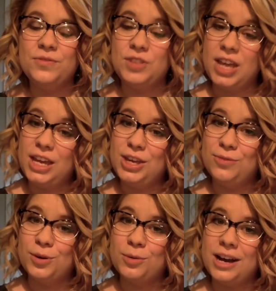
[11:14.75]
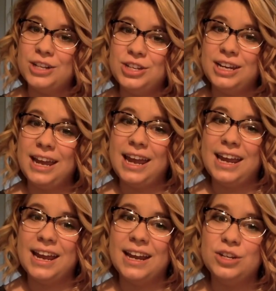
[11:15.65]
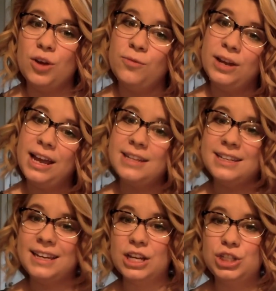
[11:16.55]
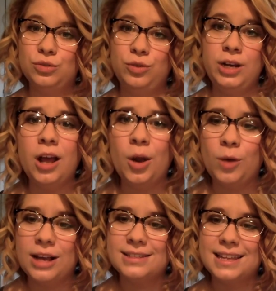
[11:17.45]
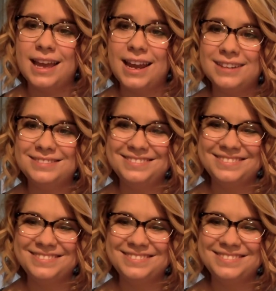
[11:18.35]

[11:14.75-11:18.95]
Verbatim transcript: Thank you for watching, and don't forget to get your read on, West Lane.